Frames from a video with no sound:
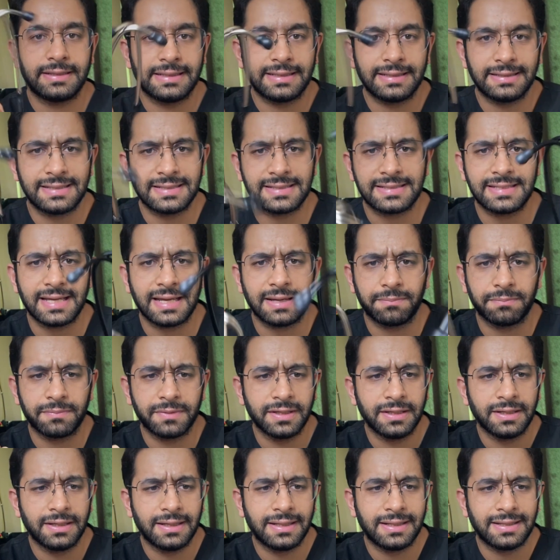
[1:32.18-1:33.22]
the same.
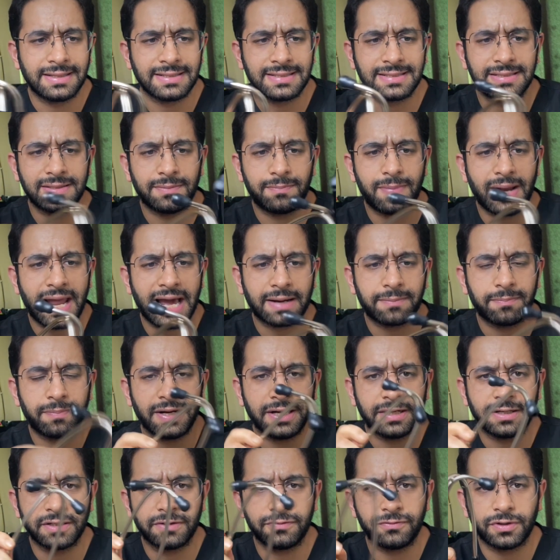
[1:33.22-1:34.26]
This is the black
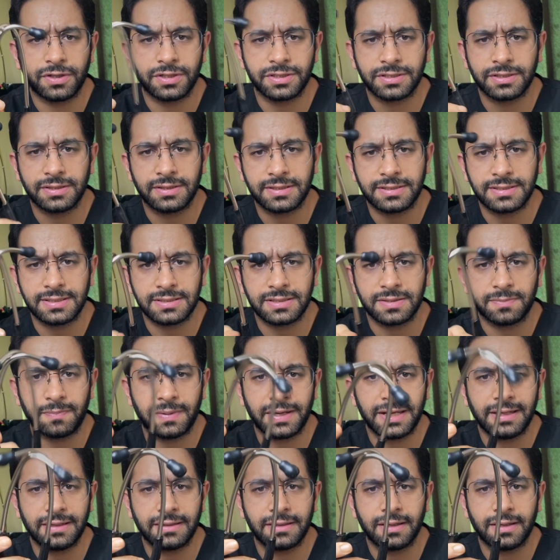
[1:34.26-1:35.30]
plated version, this is the
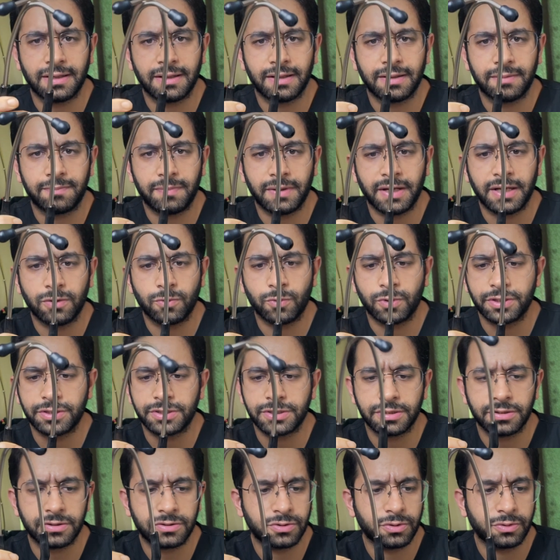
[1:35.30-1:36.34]
plain plain
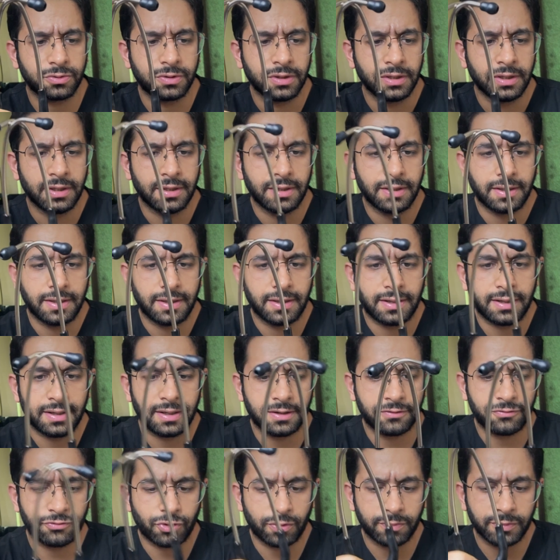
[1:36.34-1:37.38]
version. So
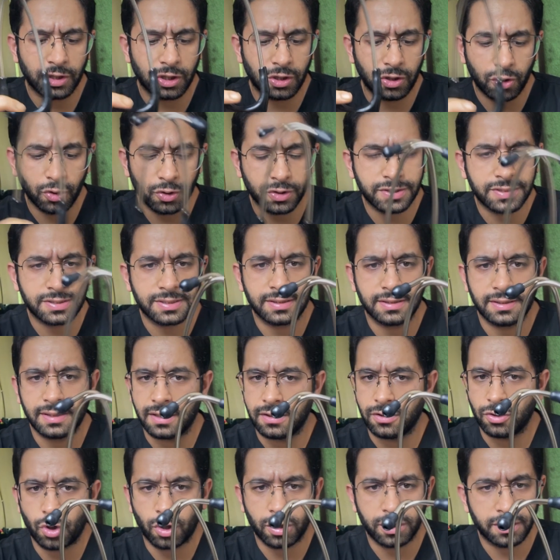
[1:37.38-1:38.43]
from their looks, they're
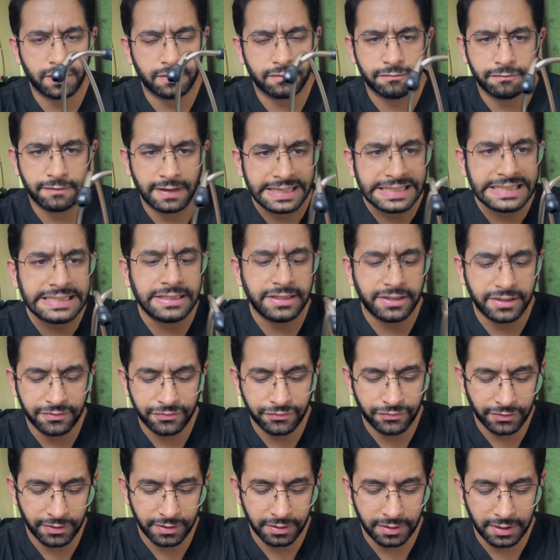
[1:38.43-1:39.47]
not very
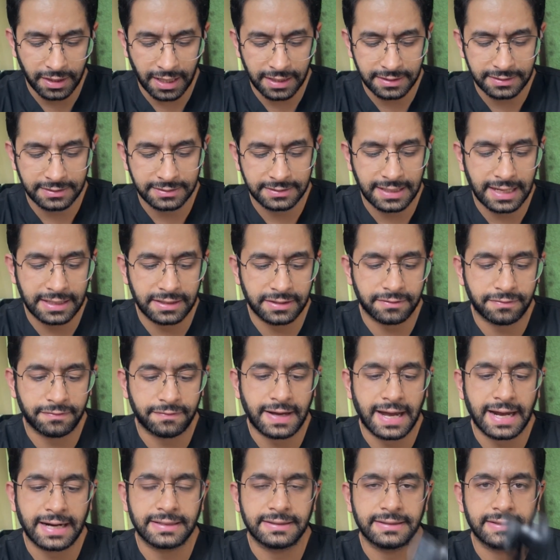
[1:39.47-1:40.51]
different, other than the
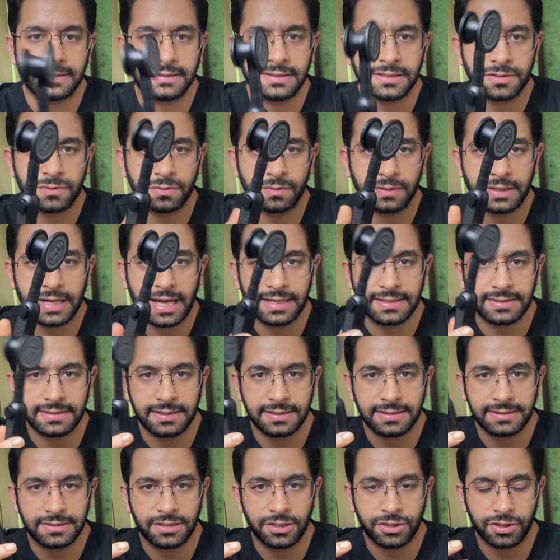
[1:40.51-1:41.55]
fact that this one has
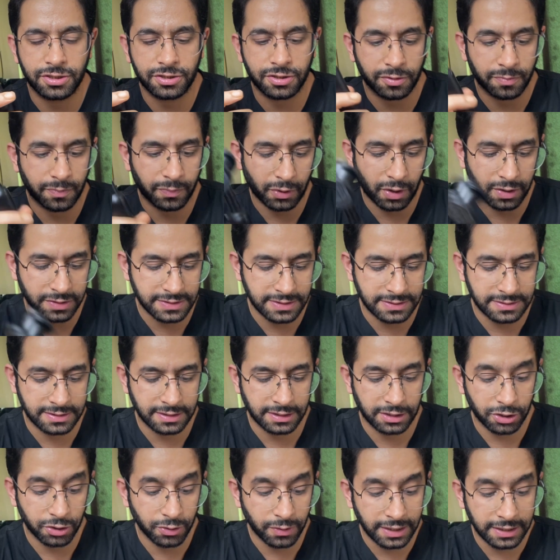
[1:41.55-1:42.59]
this digital
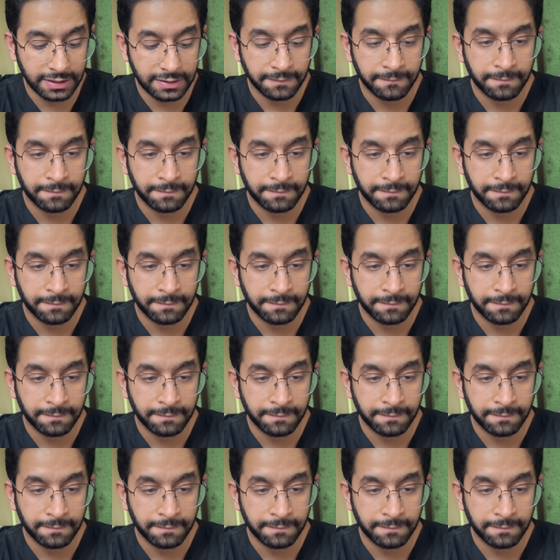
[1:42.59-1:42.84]
processing unit.